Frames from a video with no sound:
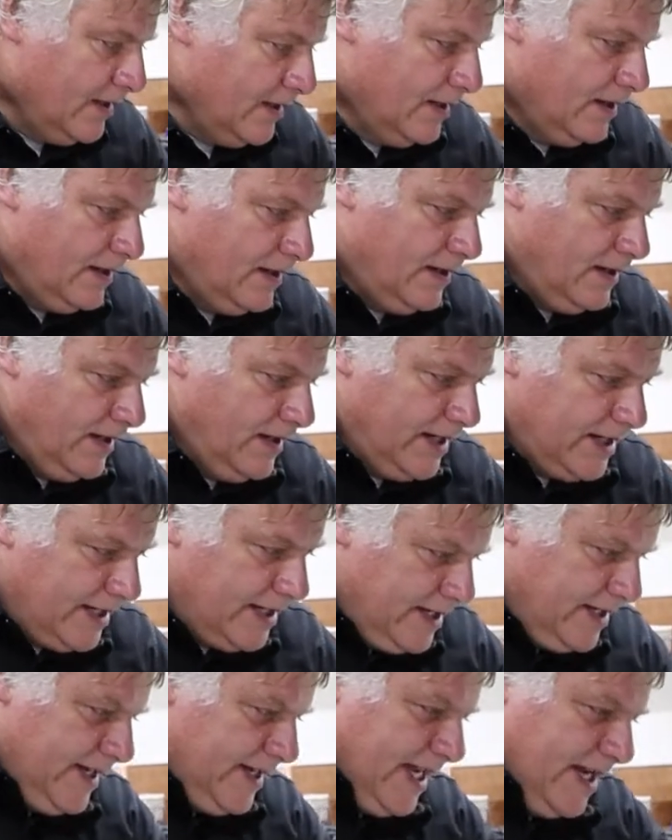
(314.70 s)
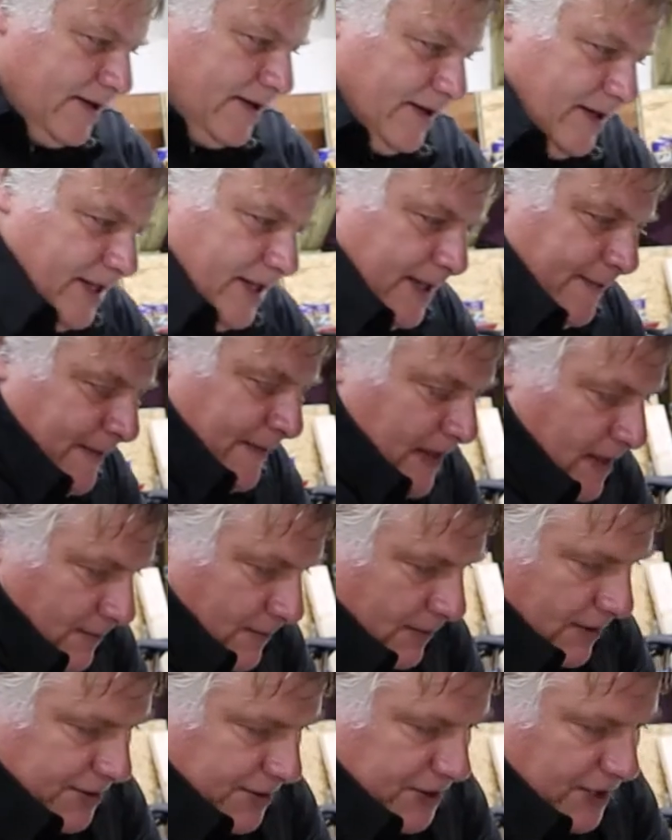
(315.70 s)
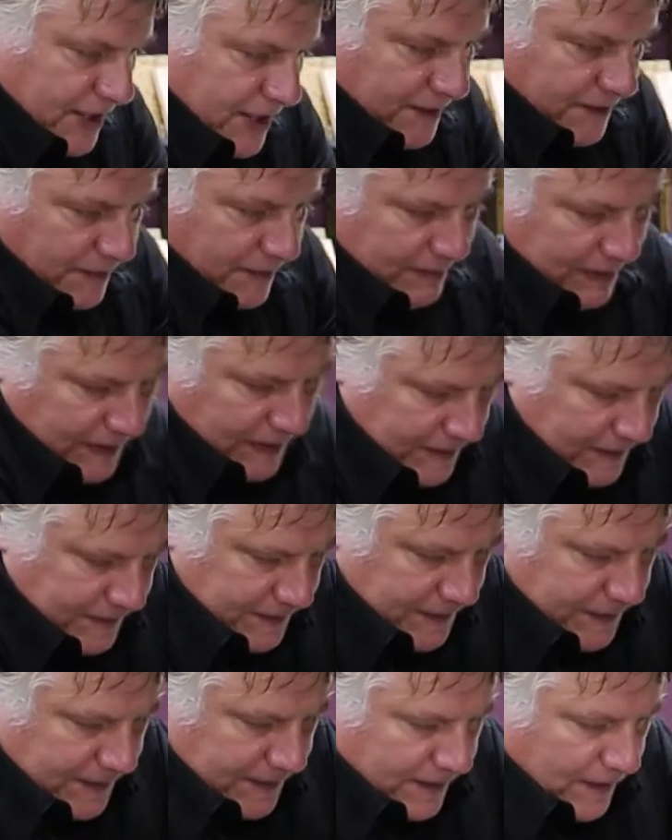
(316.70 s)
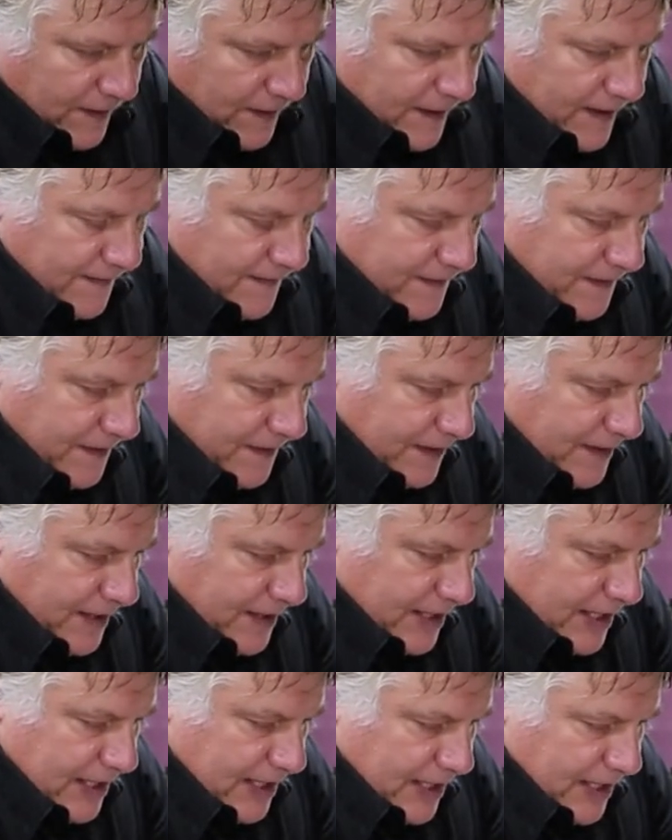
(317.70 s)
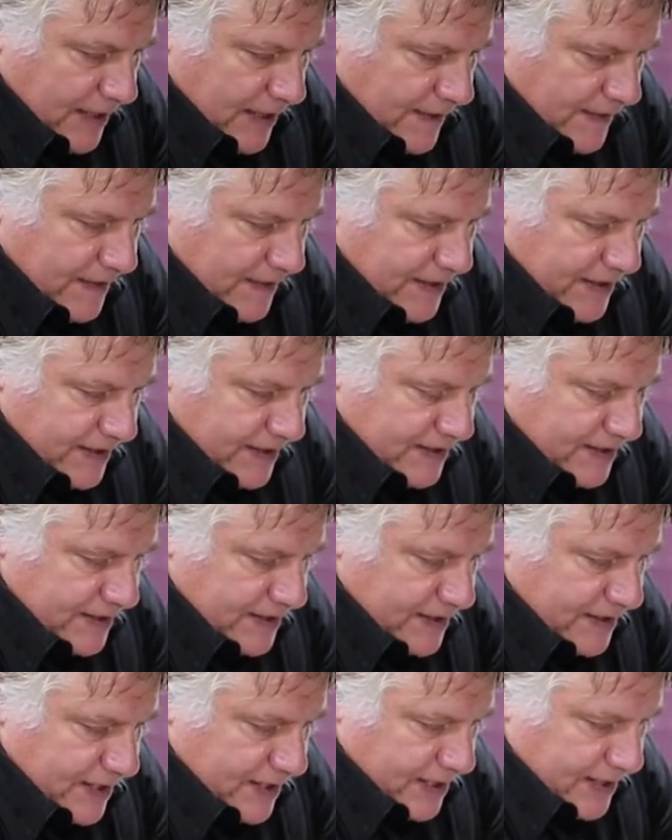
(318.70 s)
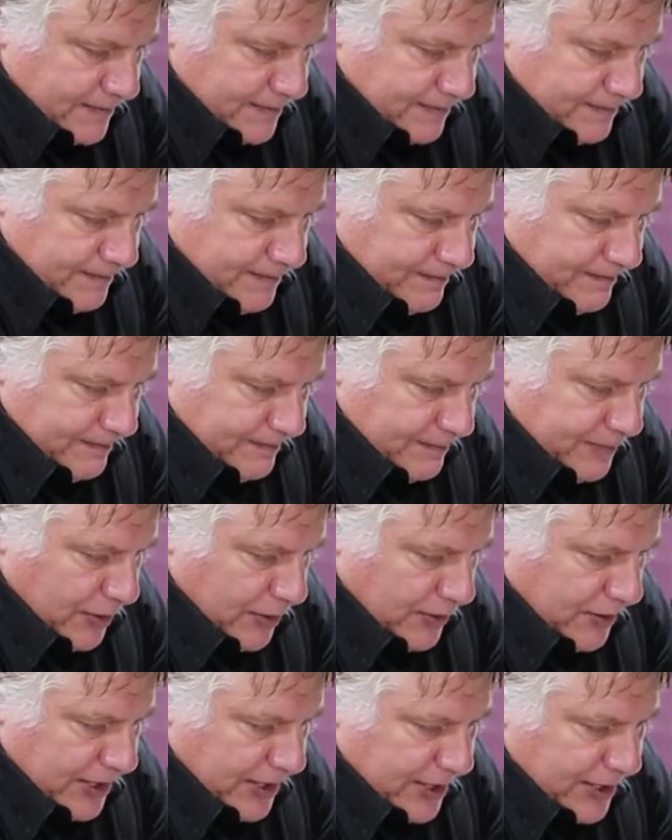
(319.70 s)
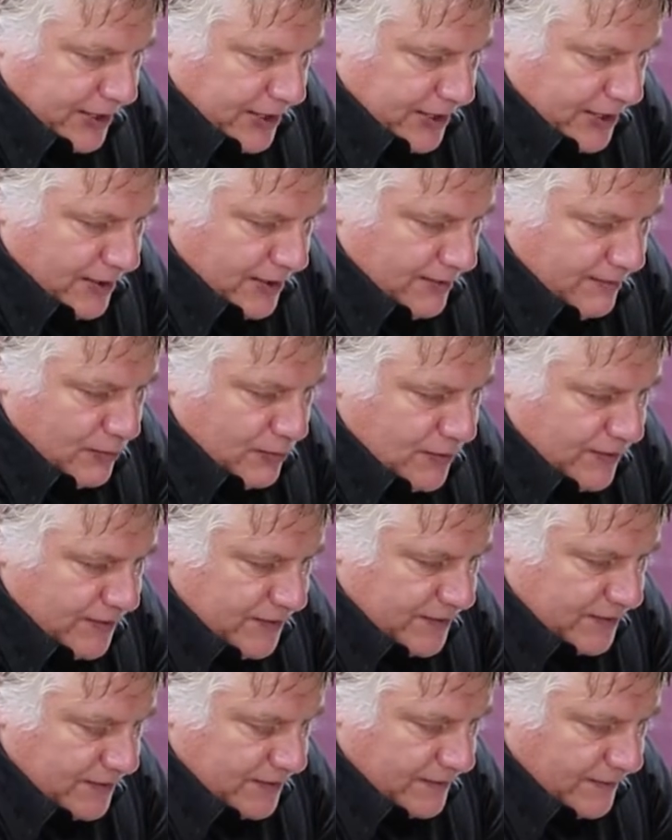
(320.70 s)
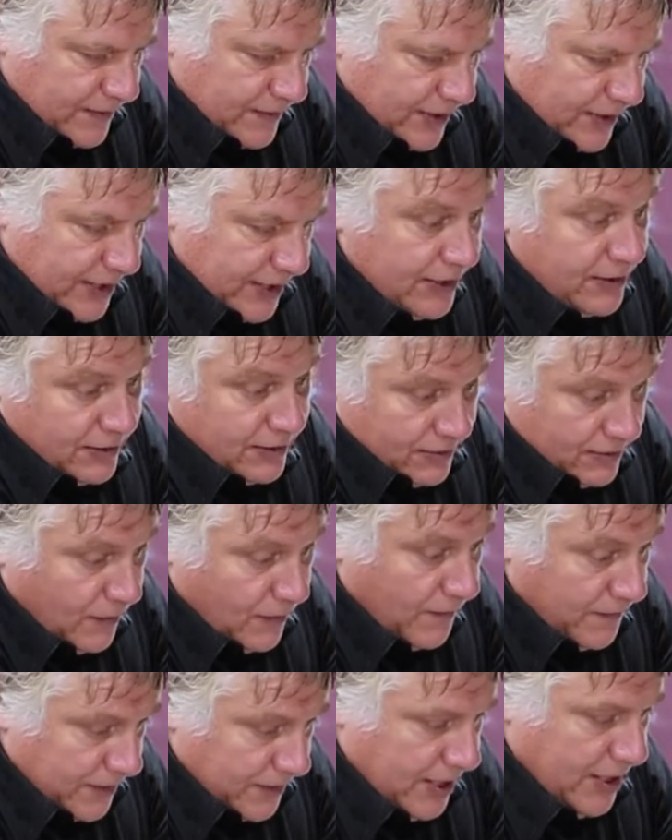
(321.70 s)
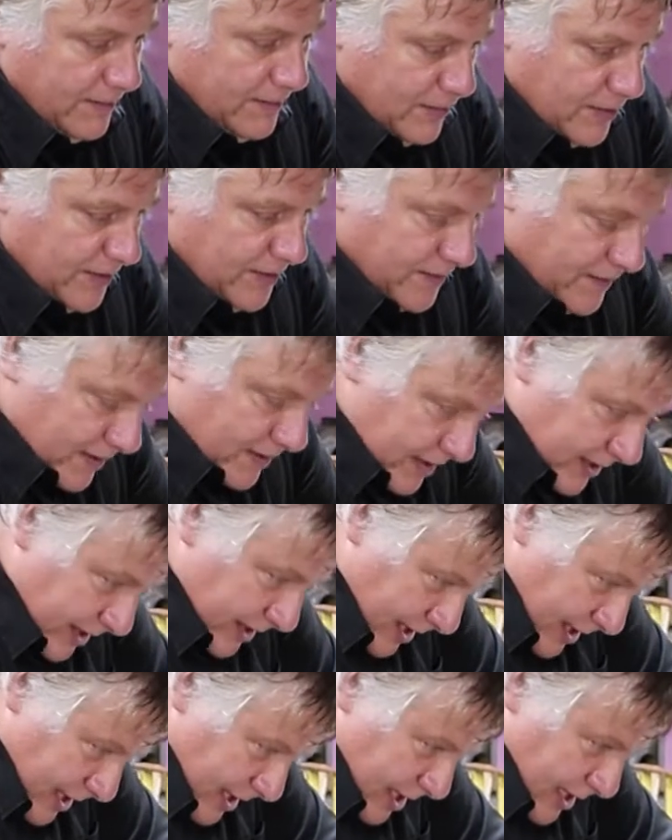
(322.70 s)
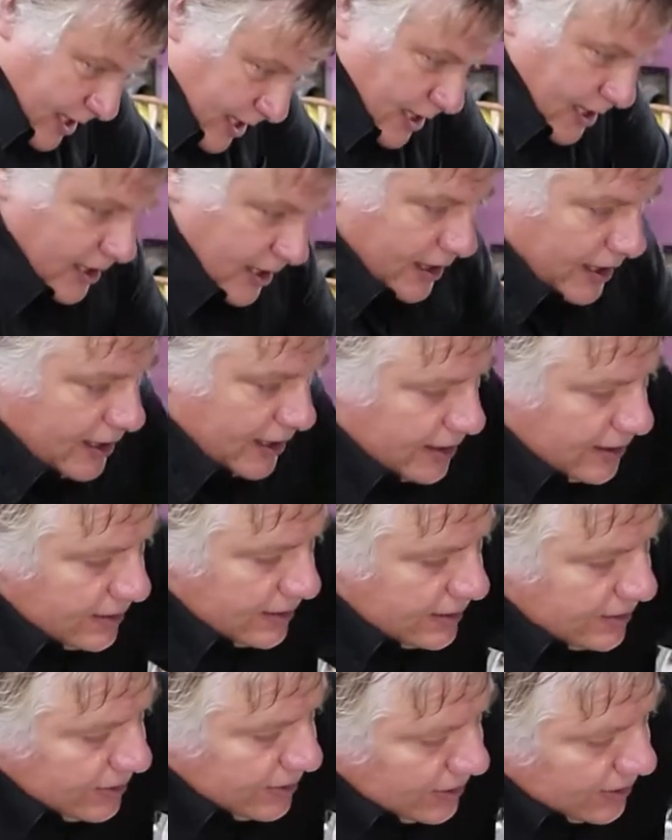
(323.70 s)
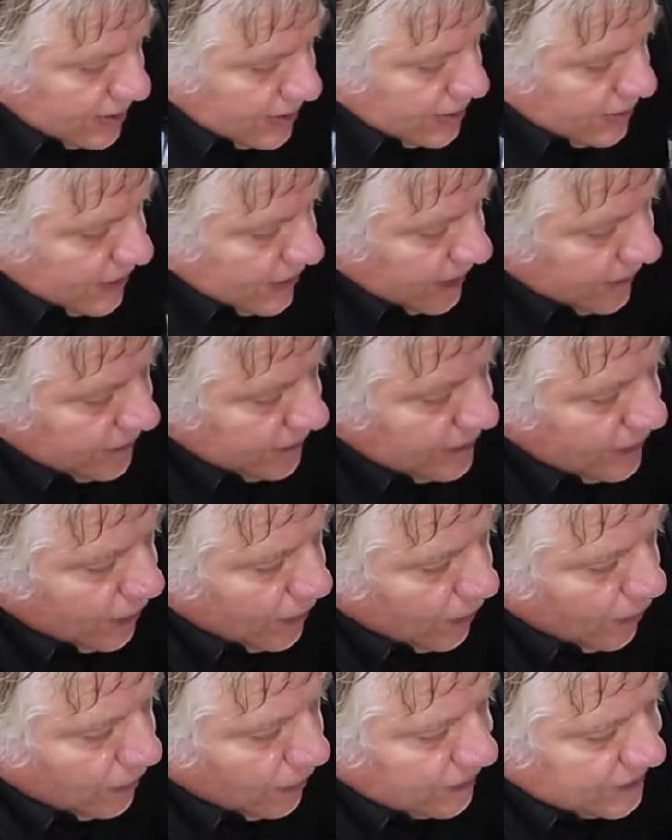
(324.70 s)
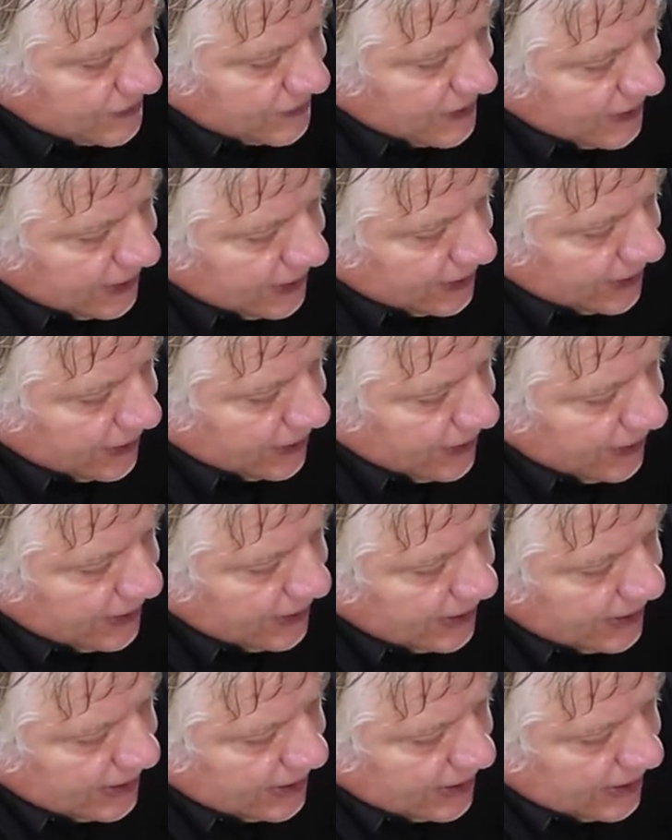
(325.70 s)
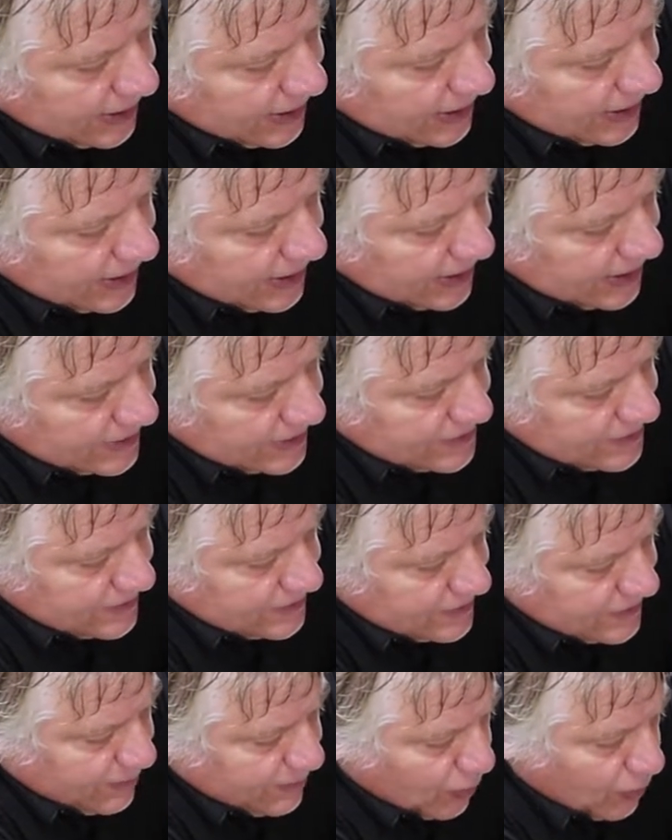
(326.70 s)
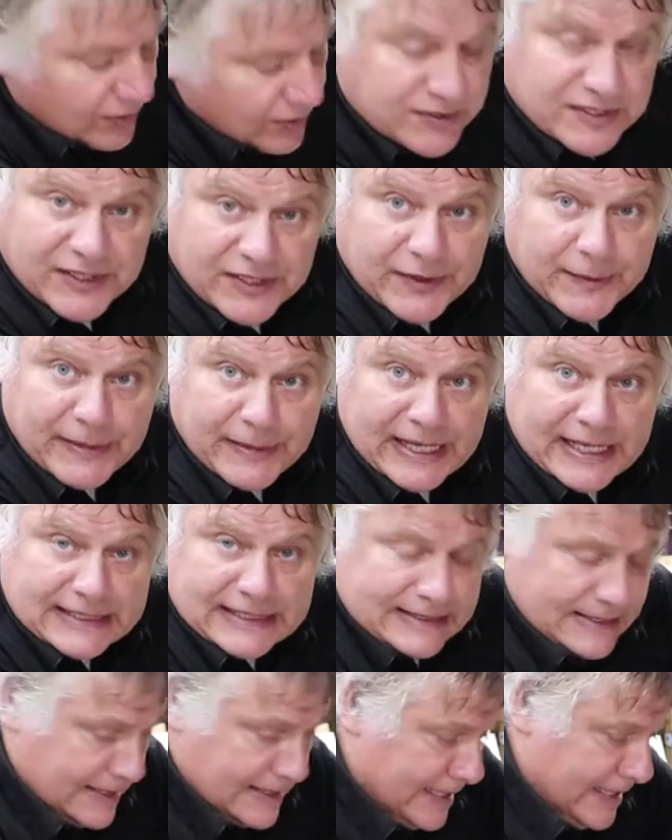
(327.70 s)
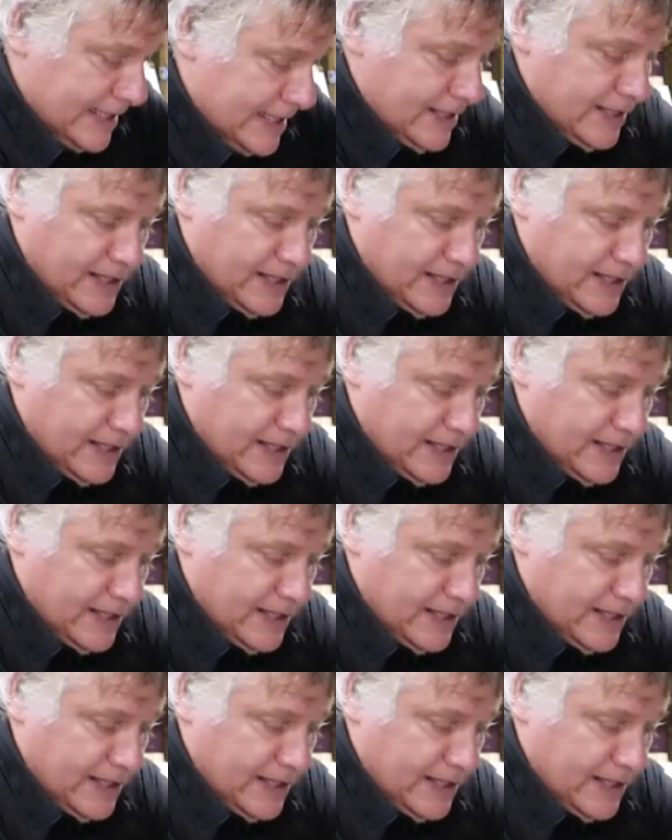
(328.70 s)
Alright, now once you get the belt off, this pulley here moves freely, or hopefully it moves freely, and you can go right through the holes here and get to the bolts on the back side.